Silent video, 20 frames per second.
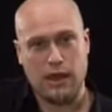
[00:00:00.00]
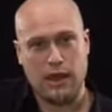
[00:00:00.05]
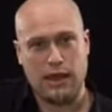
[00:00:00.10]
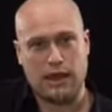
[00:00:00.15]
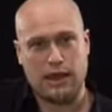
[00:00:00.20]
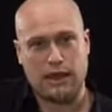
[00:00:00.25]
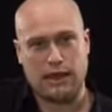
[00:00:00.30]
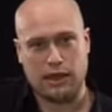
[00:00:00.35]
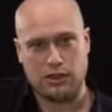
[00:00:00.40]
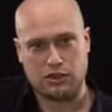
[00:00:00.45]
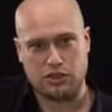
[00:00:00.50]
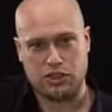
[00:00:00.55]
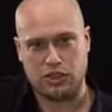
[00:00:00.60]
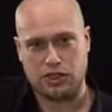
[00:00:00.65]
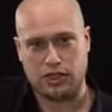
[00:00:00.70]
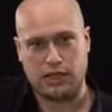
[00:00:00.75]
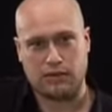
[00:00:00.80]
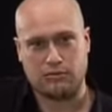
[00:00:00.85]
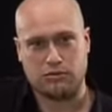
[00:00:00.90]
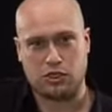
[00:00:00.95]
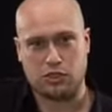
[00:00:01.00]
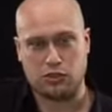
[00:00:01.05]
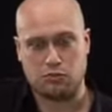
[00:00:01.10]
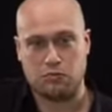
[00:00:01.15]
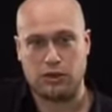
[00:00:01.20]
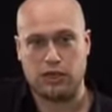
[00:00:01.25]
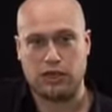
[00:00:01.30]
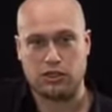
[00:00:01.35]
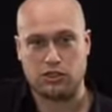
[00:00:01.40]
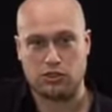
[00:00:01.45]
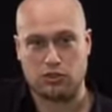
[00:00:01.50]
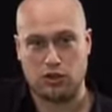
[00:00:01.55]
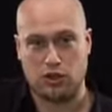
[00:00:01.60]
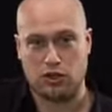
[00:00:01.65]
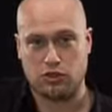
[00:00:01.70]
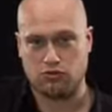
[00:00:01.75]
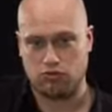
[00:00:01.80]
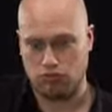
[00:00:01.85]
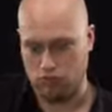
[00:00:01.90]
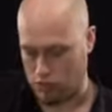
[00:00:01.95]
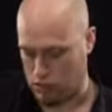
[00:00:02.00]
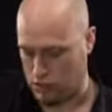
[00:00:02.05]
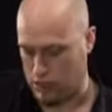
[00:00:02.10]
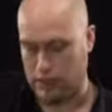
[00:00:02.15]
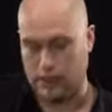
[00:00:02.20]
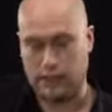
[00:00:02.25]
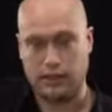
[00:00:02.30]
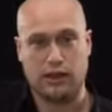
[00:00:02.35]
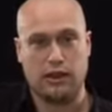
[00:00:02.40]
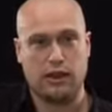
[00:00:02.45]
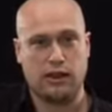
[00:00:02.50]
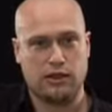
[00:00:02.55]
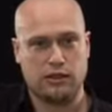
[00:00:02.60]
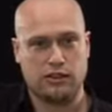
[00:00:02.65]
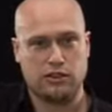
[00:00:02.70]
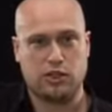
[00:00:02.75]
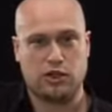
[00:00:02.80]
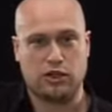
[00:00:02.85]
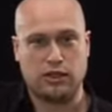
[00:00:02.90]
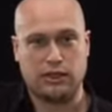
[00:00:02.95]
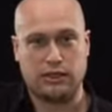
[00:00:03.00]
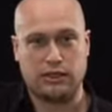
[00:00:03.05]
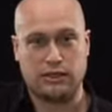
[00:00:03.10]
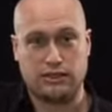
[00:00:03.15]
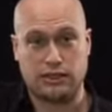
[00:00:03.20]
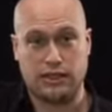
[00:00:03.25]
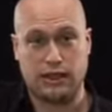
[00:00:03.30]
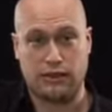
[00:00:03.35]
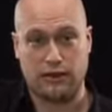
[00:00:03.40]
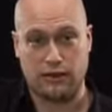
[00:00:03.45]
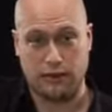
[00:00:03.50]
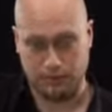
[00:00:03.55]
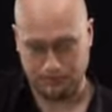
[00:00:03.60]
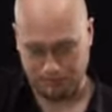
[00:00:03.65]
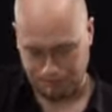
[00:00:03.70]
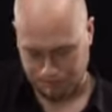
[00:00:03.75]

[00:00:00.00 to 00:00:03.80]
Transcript: it allows you to keep those pick strokes really tightly together.